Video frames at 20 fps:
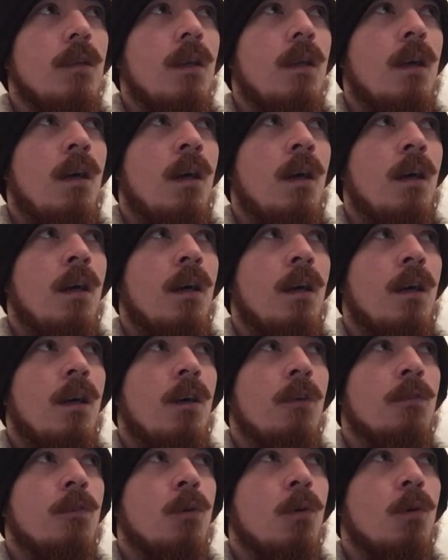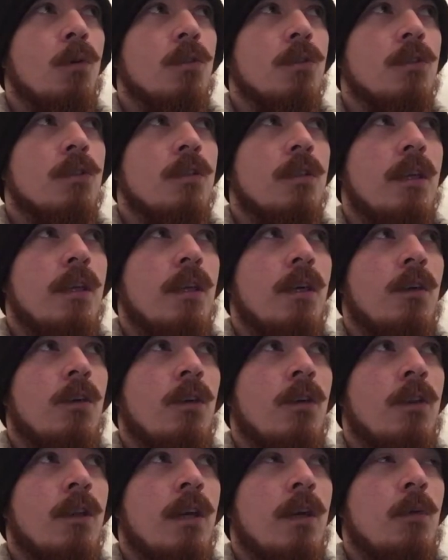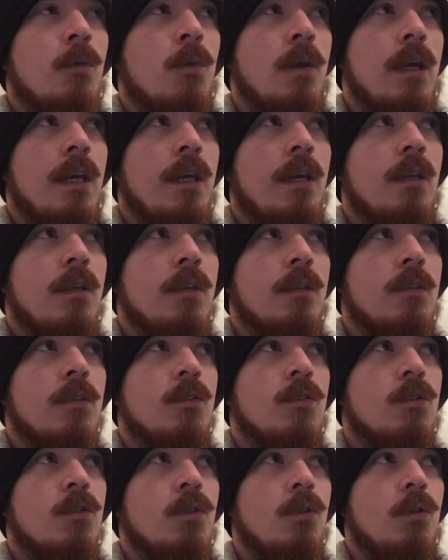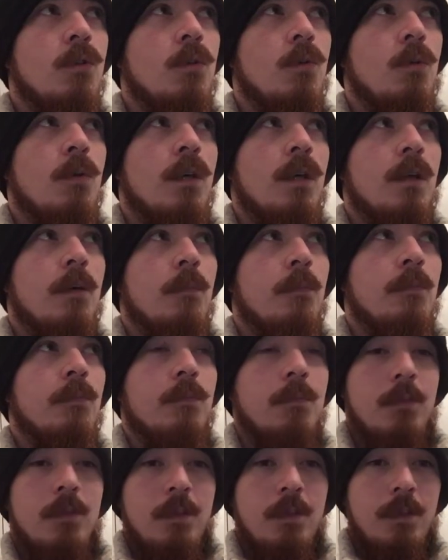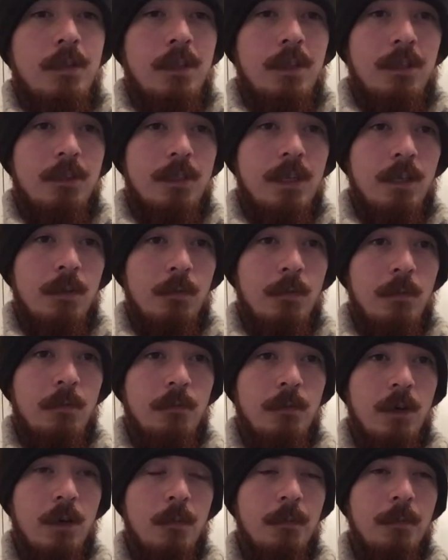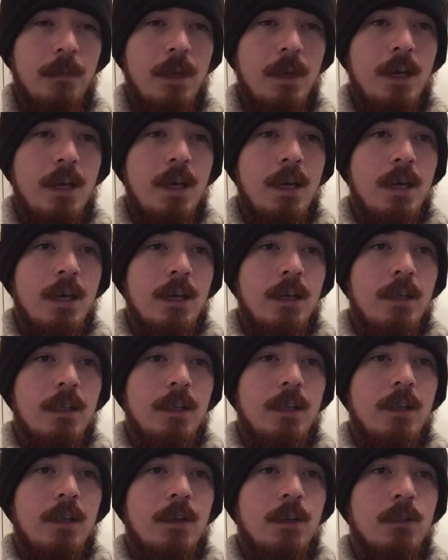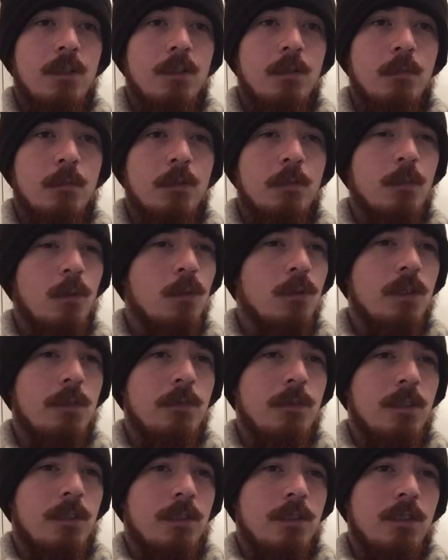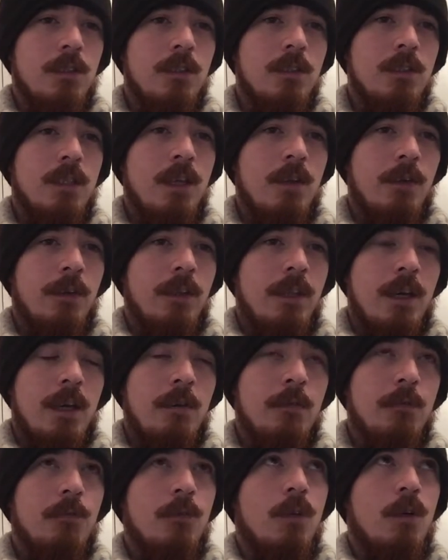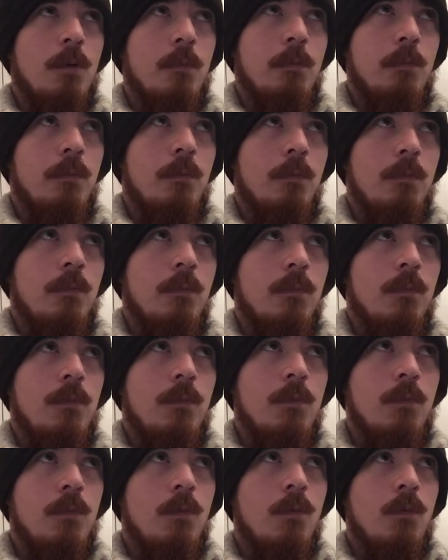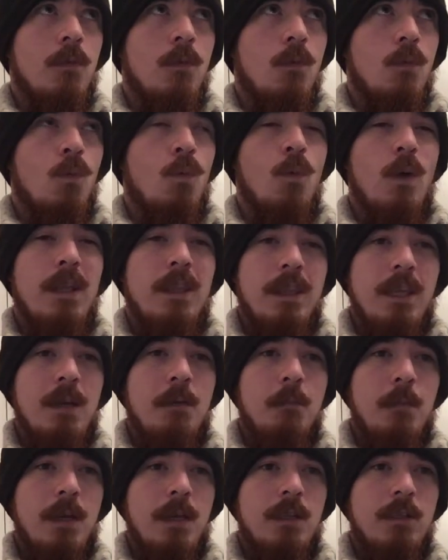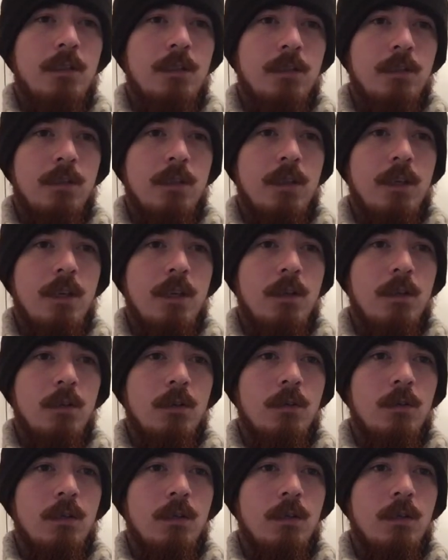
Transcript: of course, they are on their way to the town of Winfell. There are some small differences here and there from when they meet the